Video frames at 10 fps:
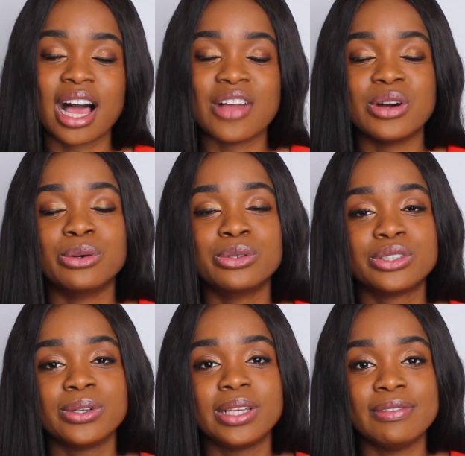and they'll
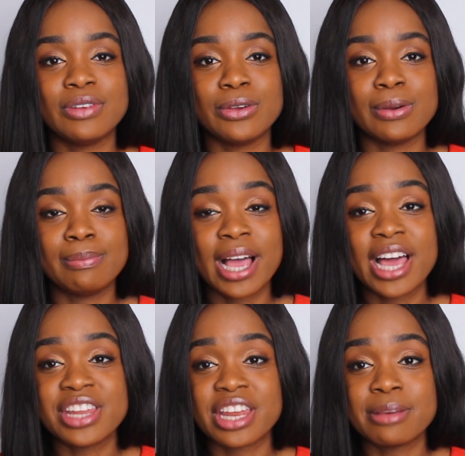also give you a
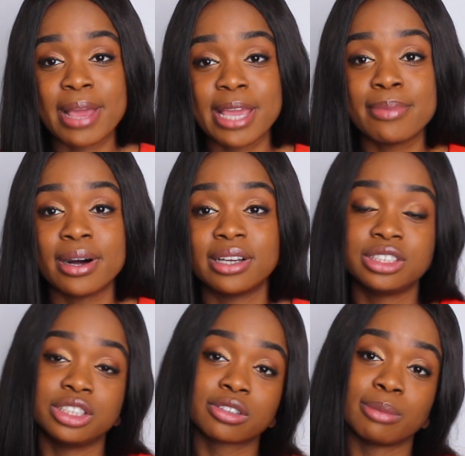pen and a paper
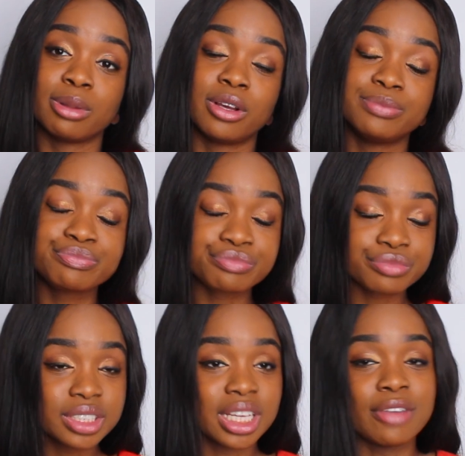to scribble on.
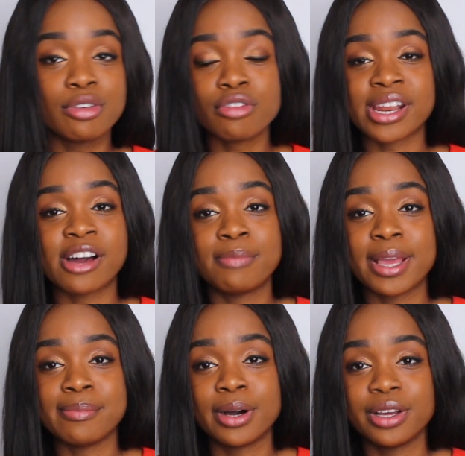If you run out of
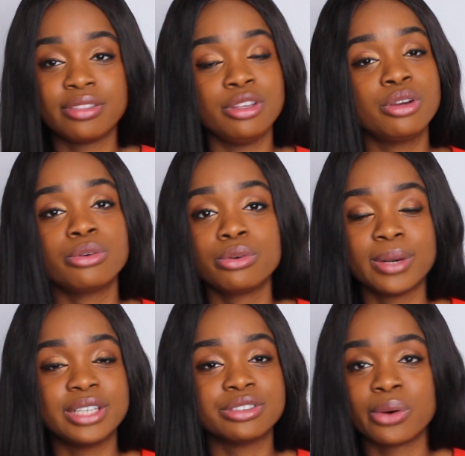paper, you can
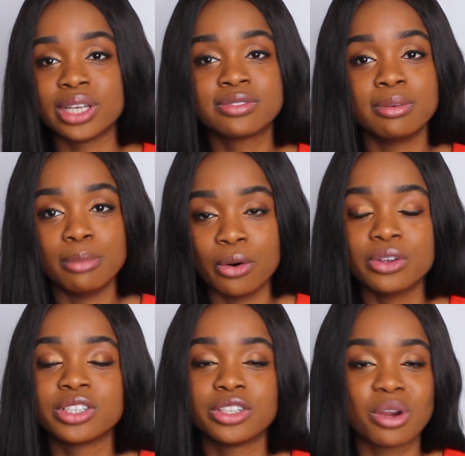always request for more,
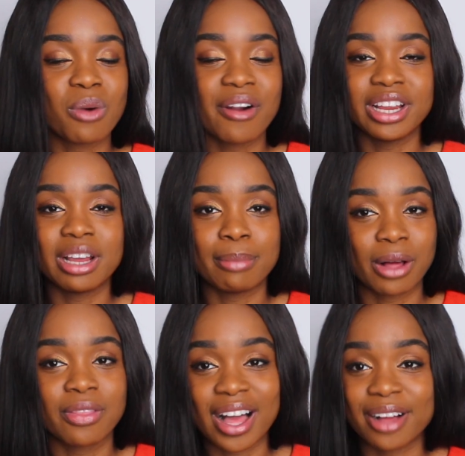so don't worry
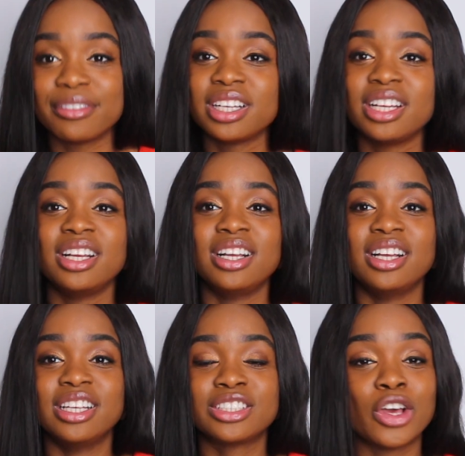about that.
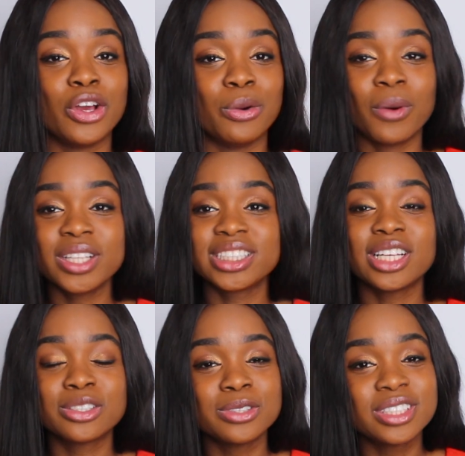So once
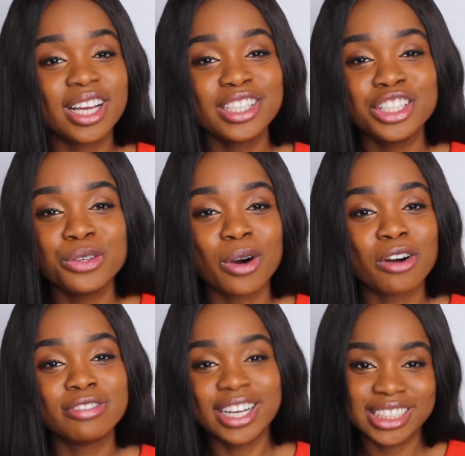that's all done, you
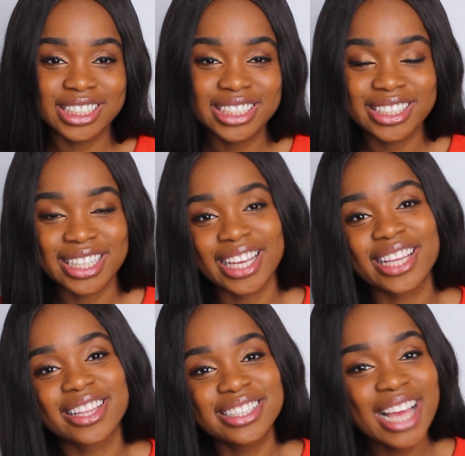are ready to take
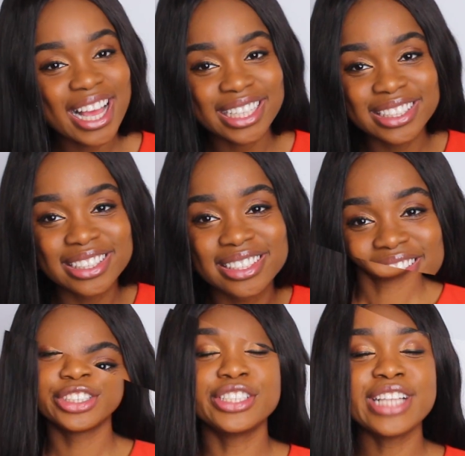the test.
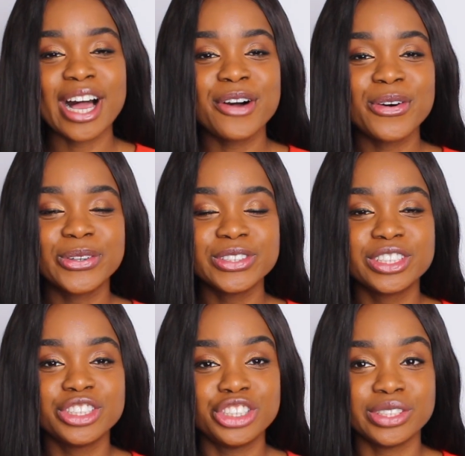So now onto
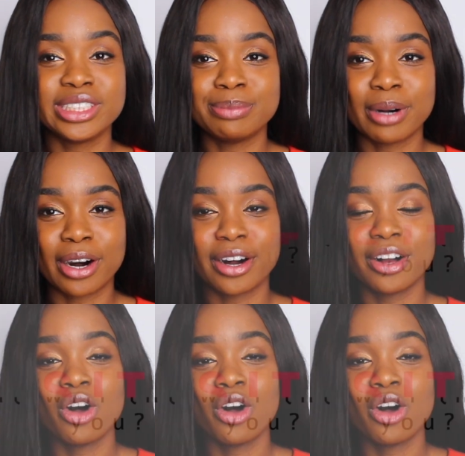the juicy part.